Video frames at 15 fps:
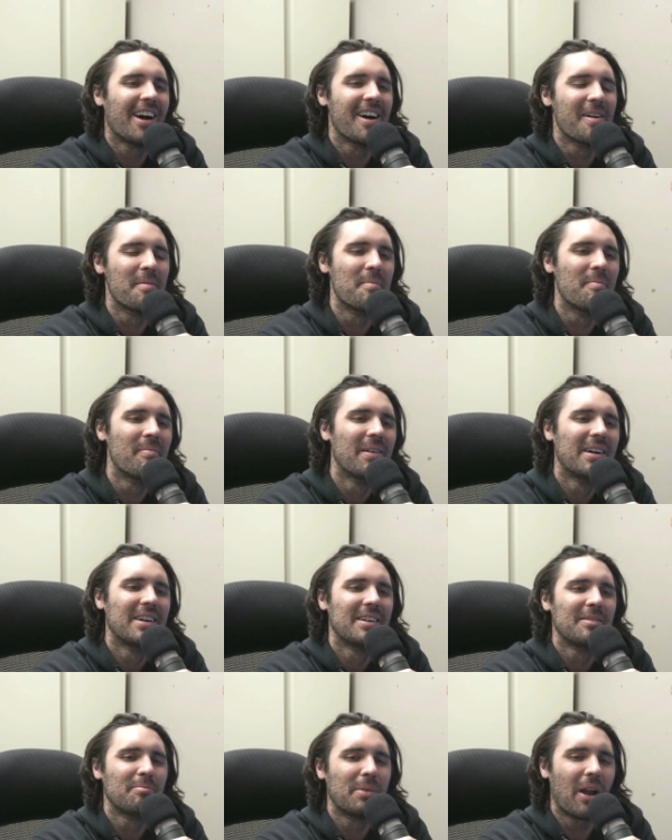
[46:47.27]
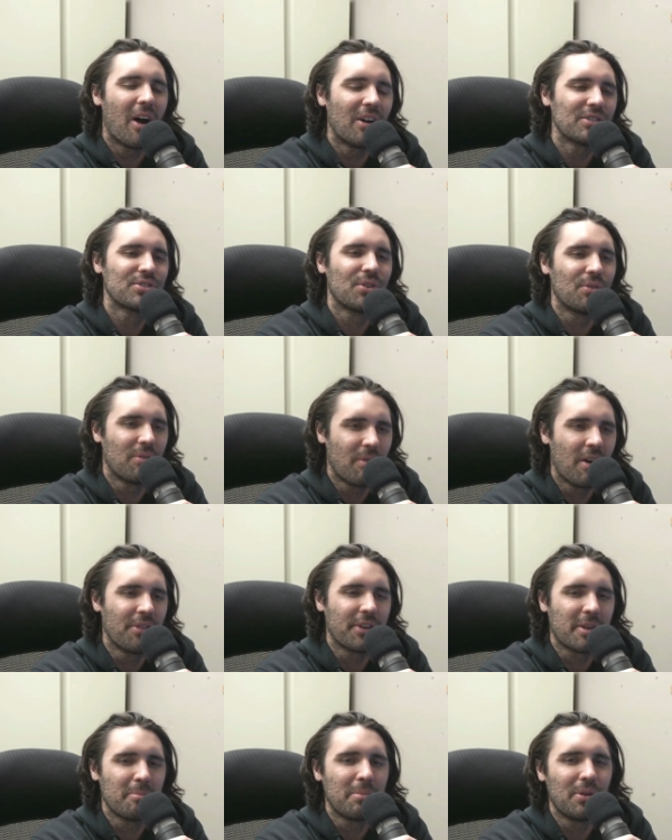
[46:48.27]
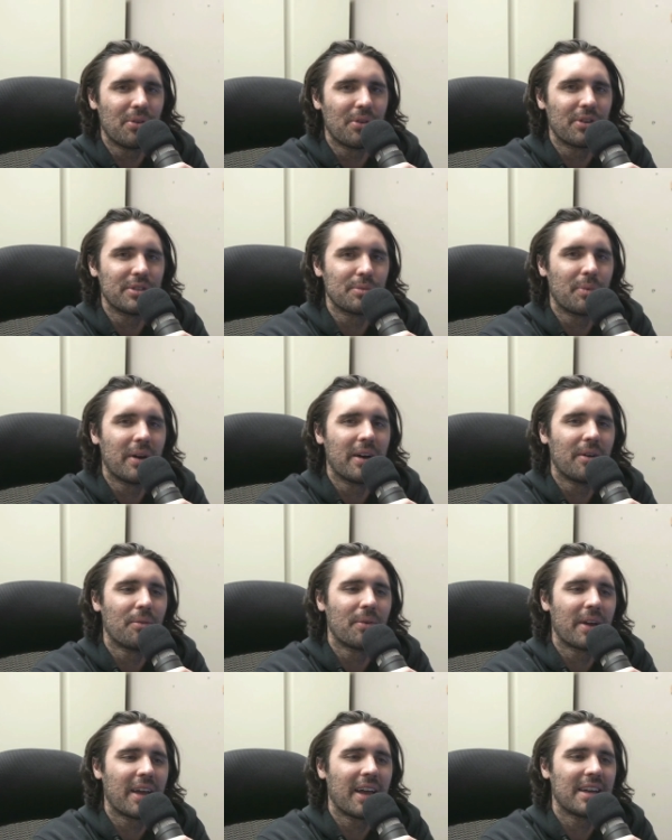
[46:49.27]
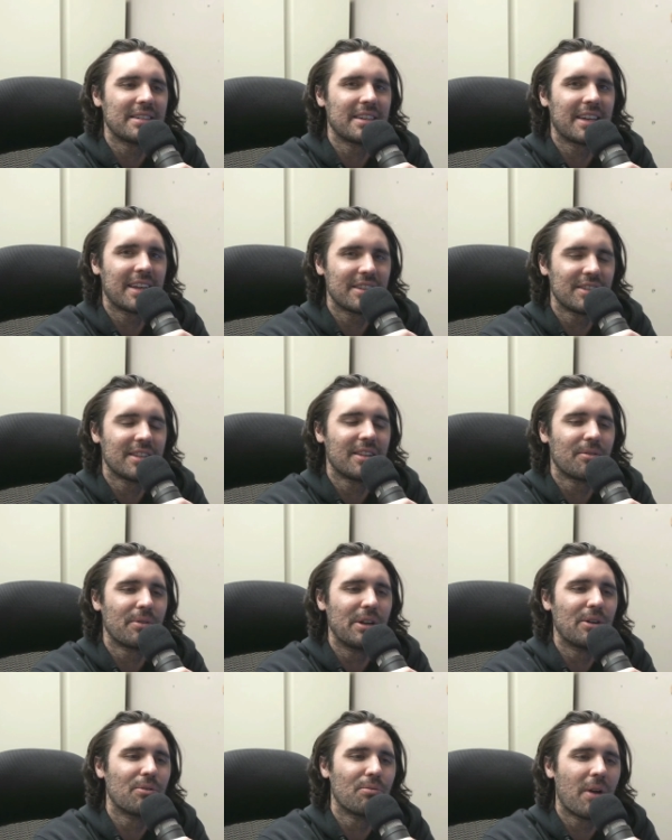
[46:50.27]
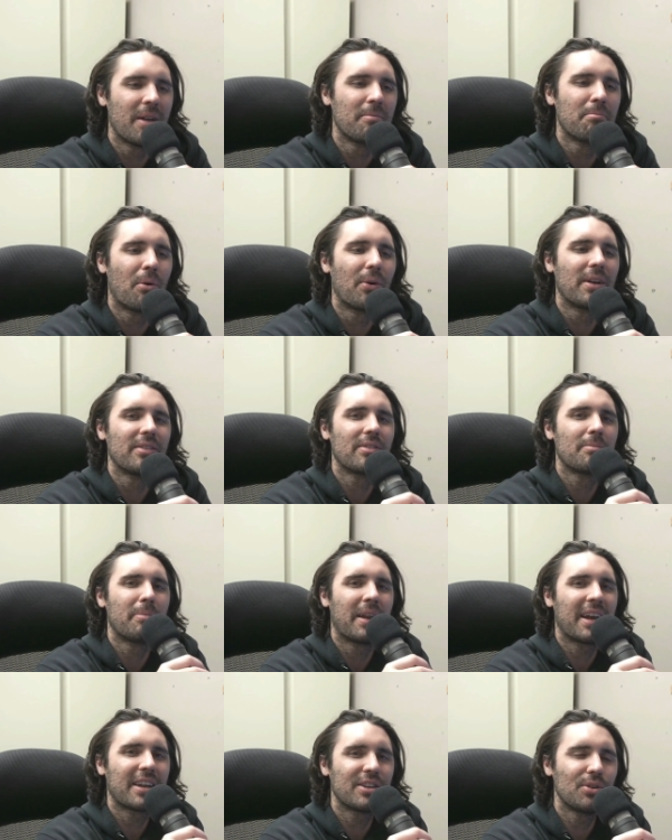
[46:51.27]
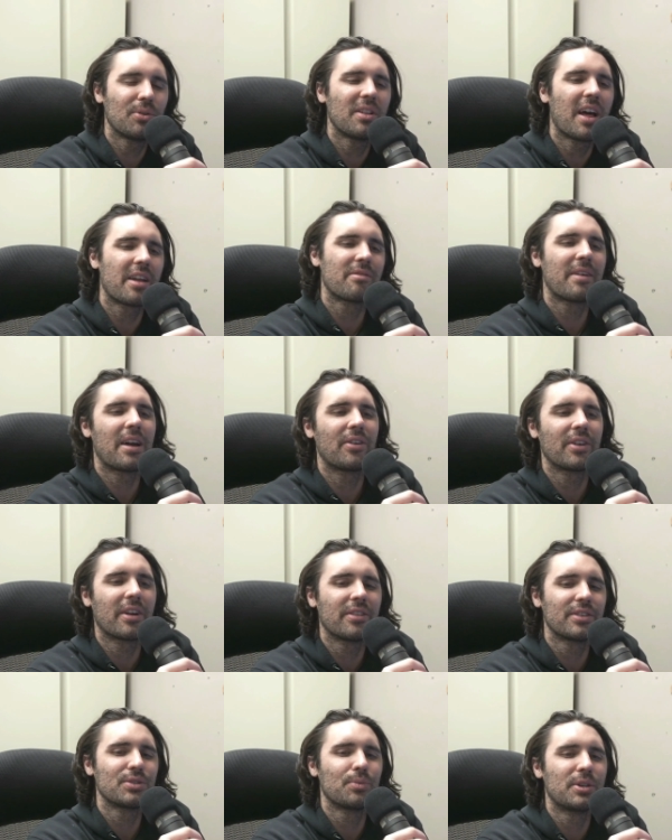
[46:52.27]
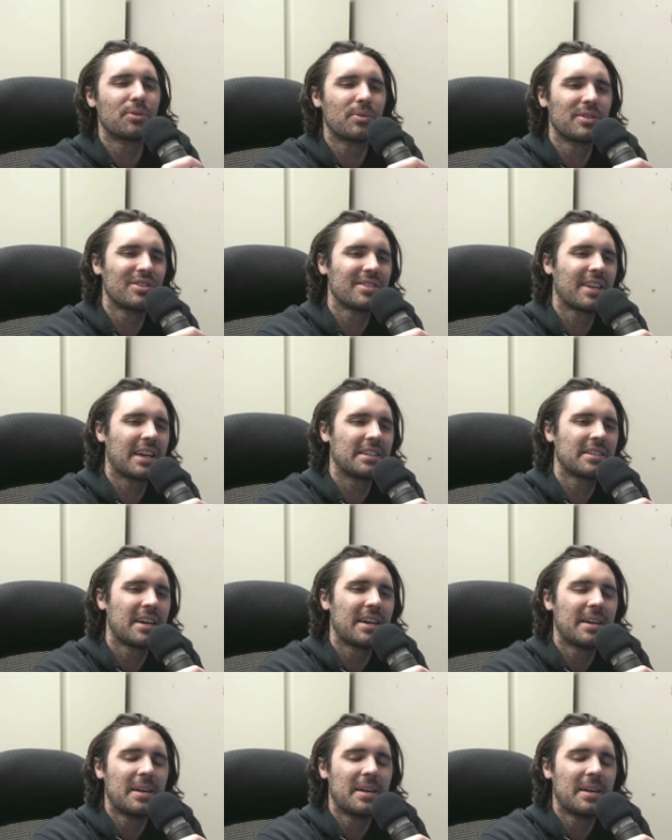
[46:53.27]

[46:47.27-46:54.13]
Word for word: um, but also on the computer as well when I had to get to the real run points. But I could do a lot of routing on the Switch, which was nice.